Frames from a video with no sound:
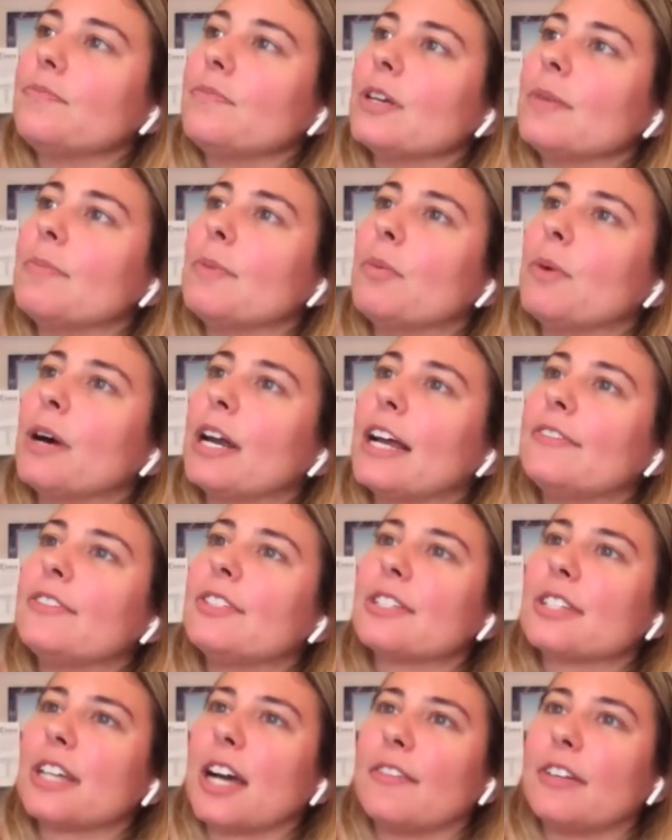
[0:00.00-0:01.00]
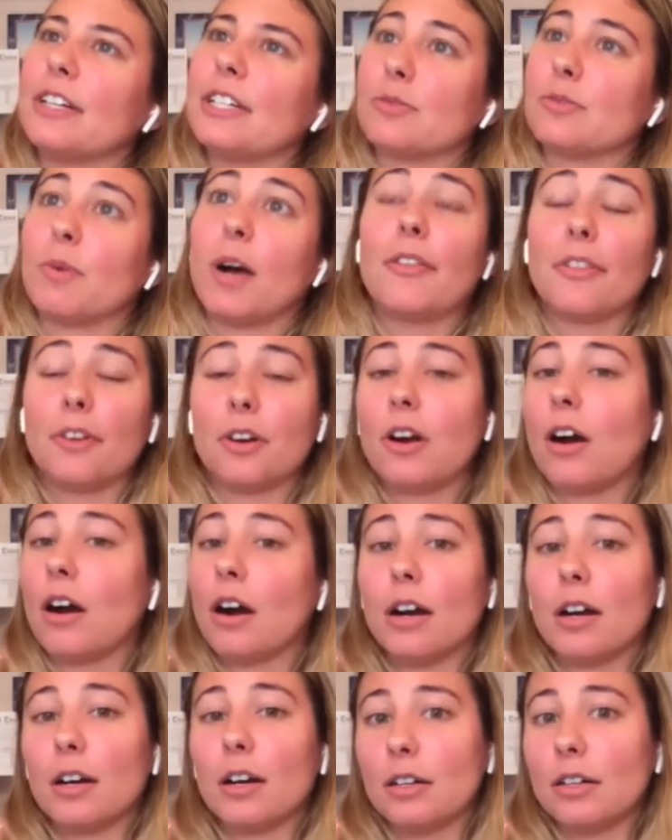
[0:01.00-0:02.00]
but what I've discovered is while there
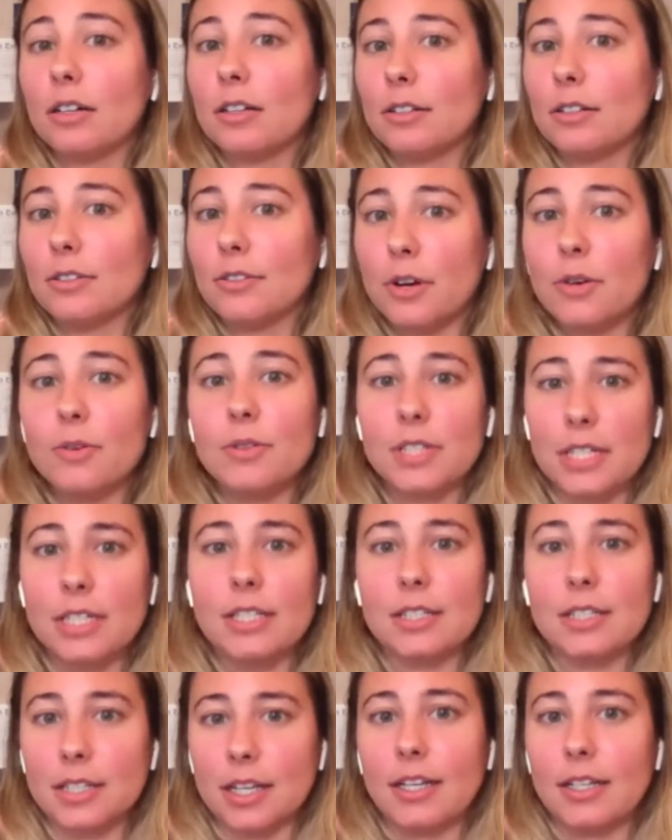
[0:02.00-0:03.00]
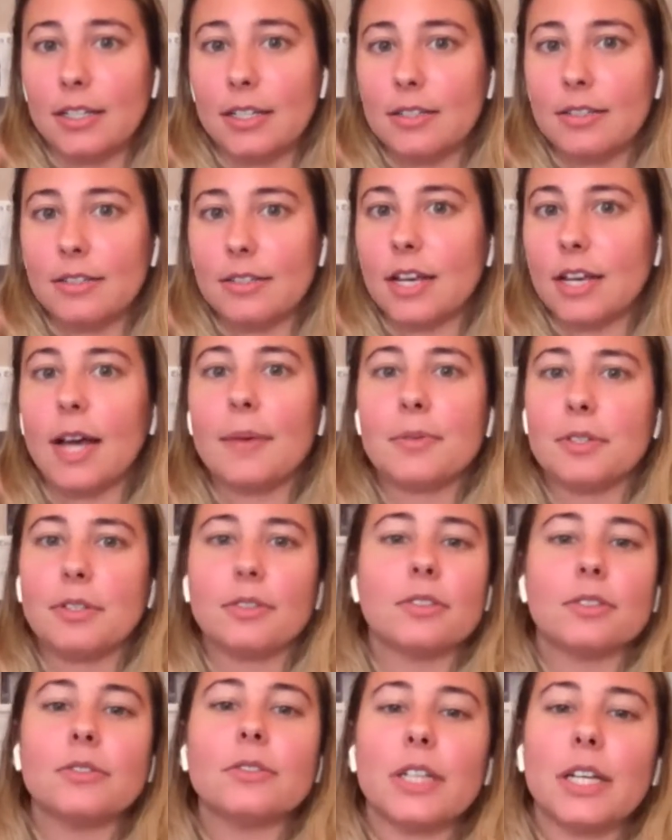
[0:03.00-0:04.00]
are those insights,
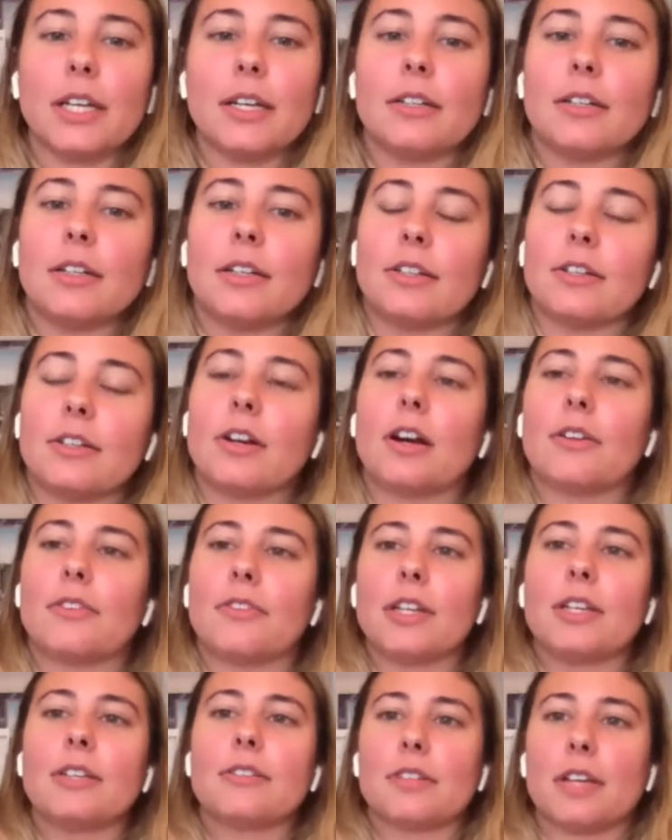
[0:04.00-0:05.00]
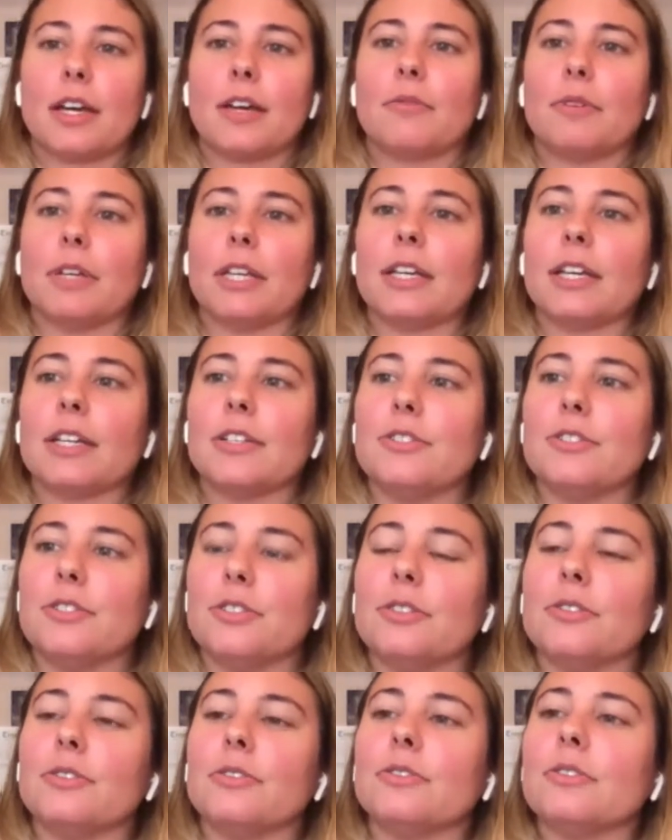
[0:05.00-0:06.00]
absolutely, there are things that we can
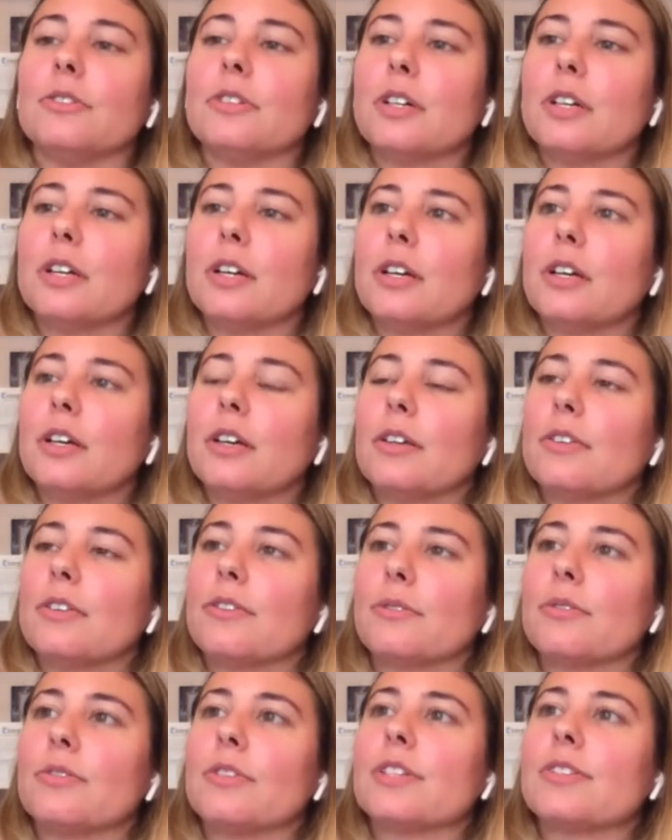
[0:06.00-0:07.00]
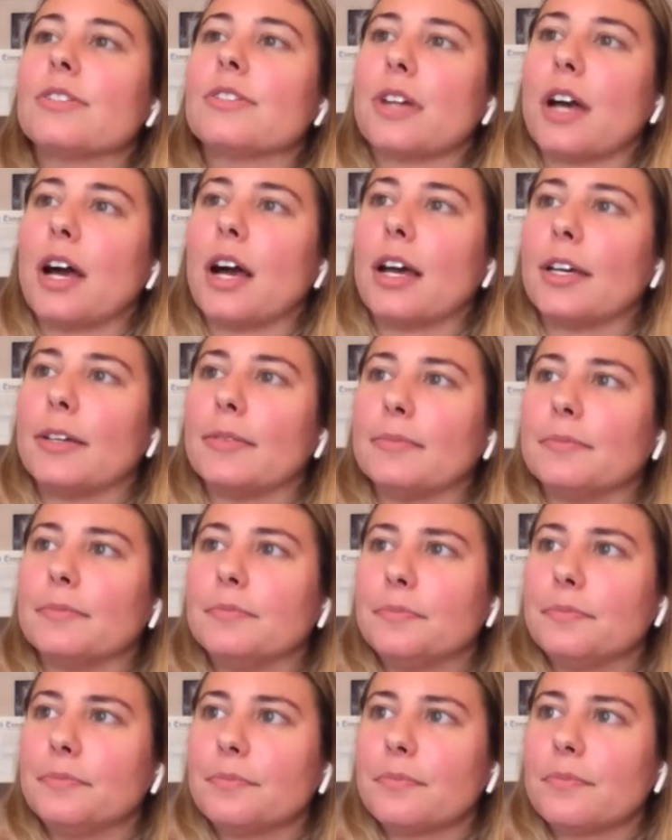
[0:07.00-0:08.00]
do through this time,
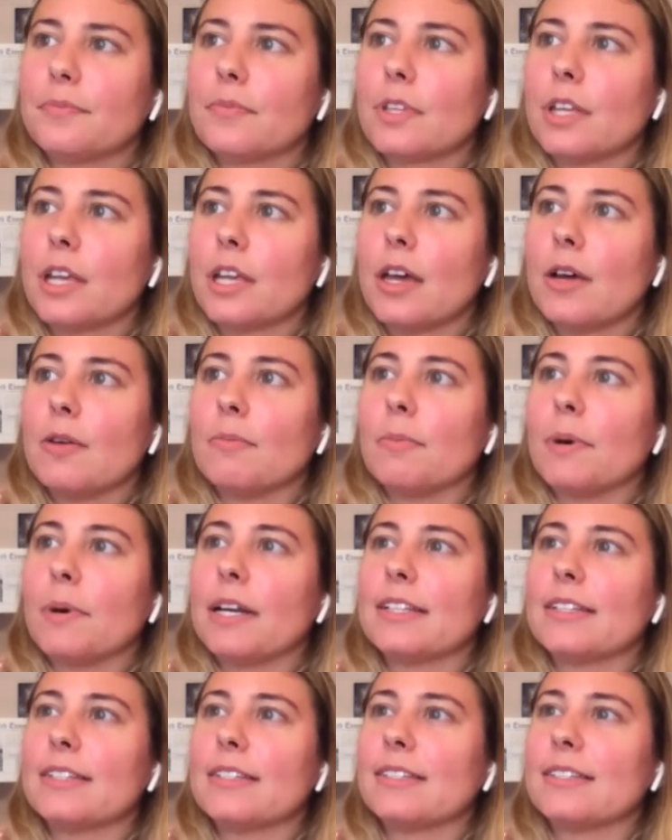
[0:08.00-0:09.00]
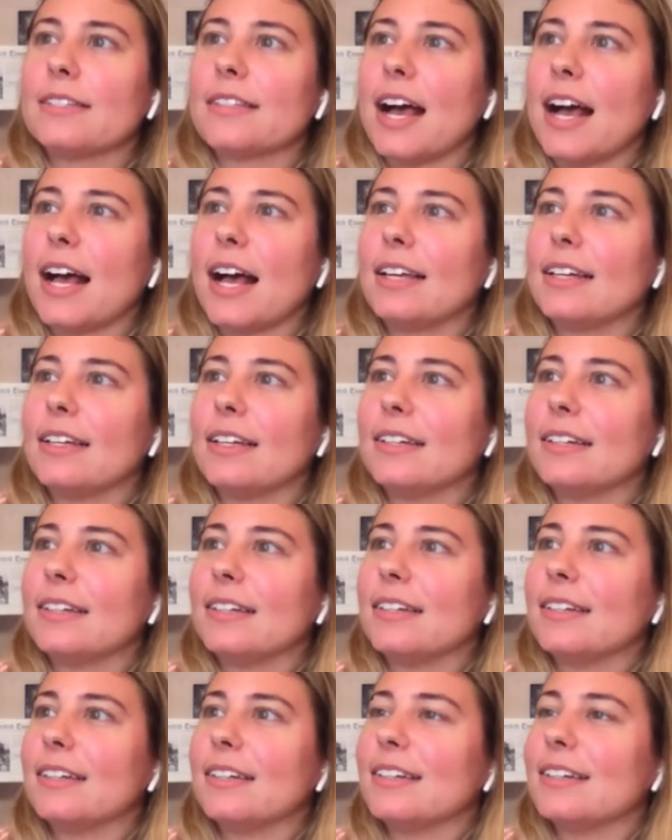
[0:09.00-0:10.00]
but it's that
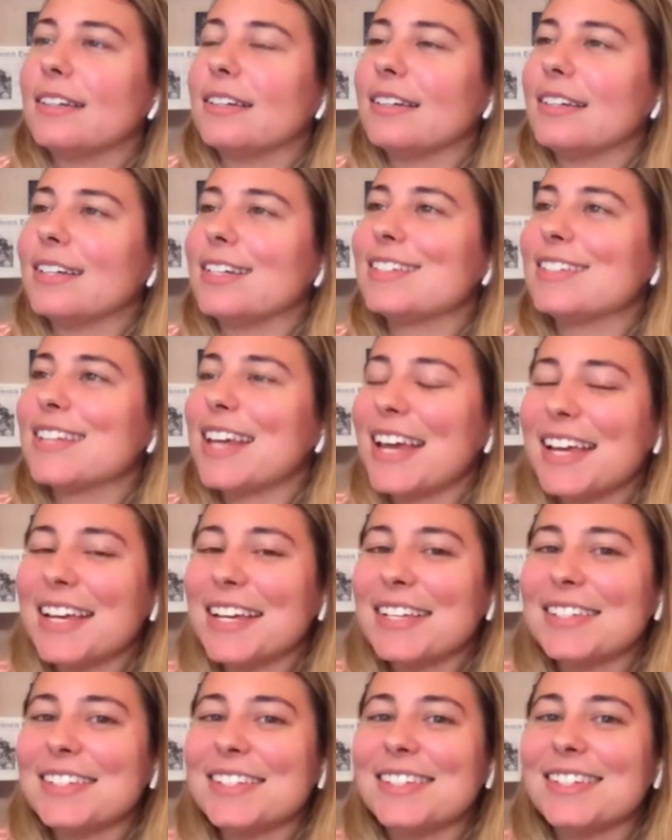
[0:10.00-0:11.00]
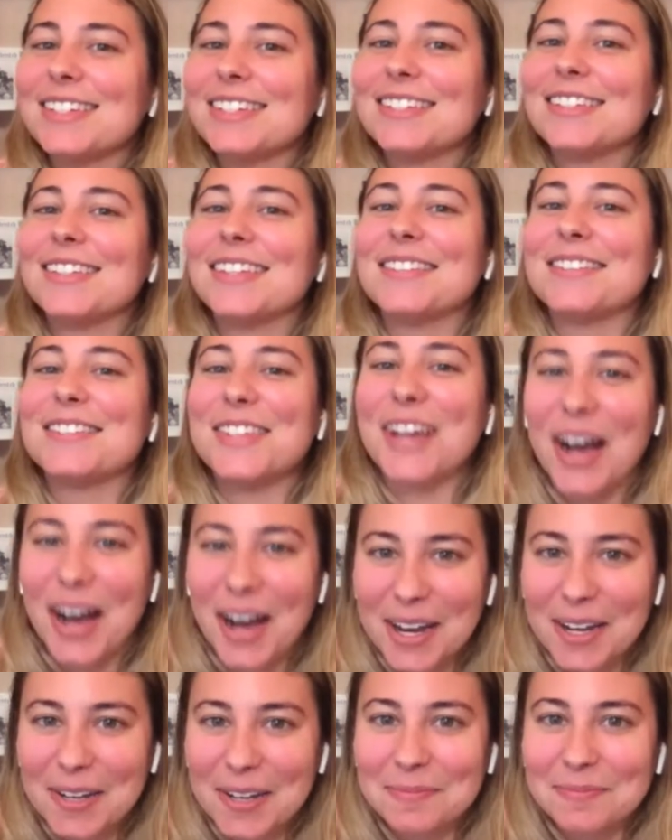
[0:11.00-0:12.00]
it takes
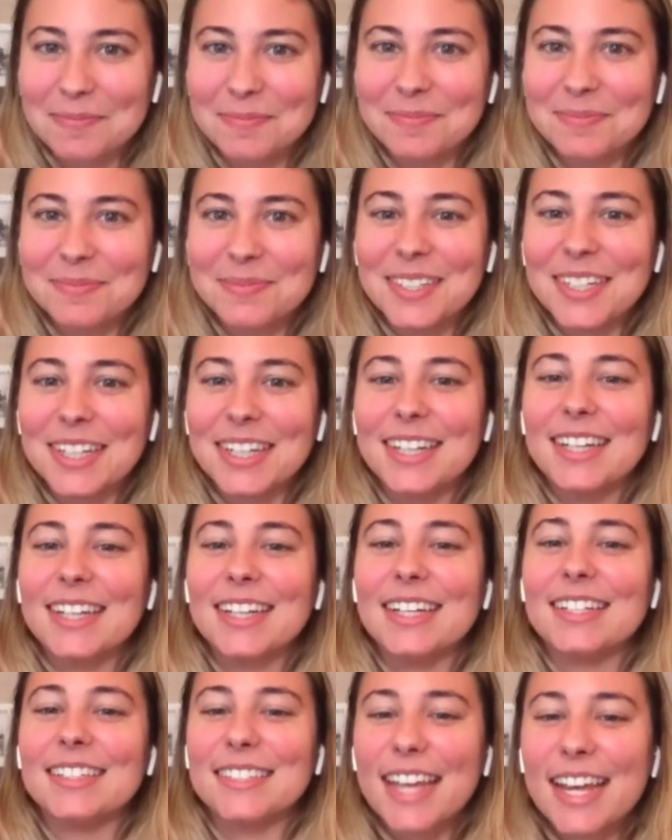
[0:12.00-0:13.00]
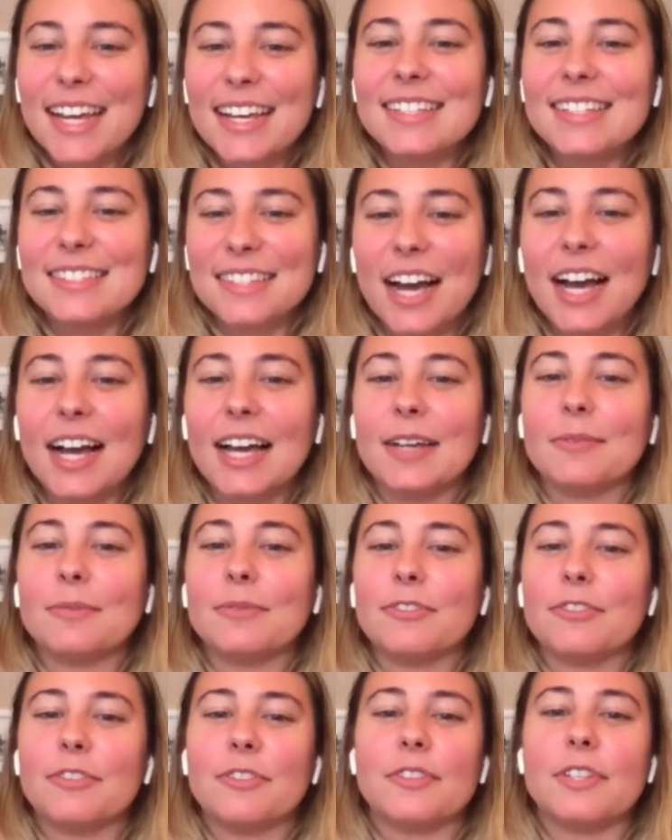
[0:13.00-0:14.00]
time. It takes
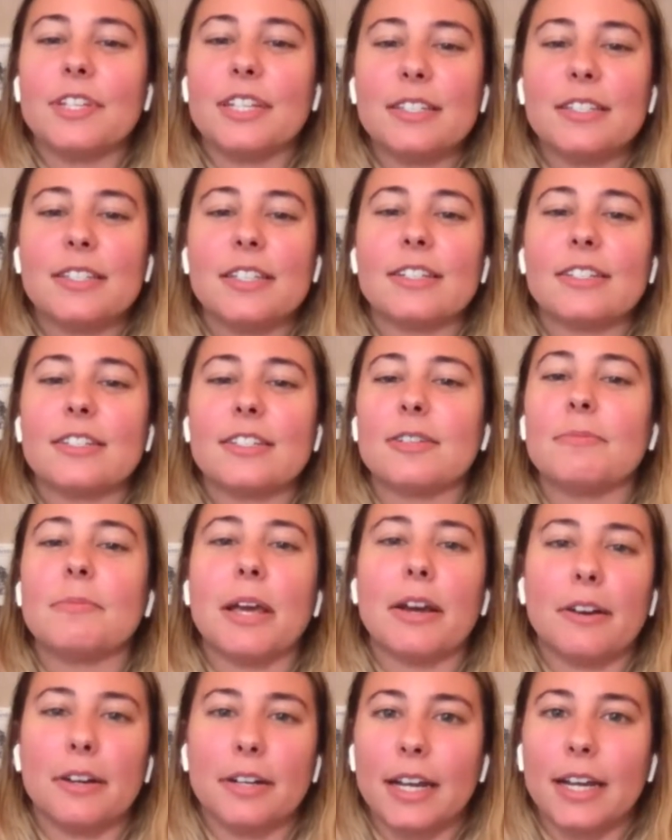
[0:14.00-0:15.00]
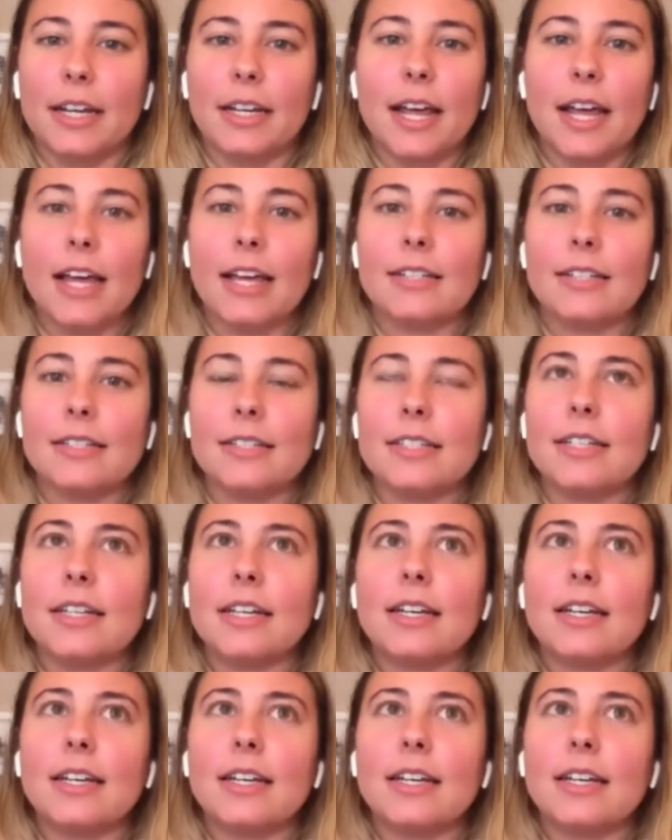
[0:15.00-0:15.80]
time for these things to marinate. And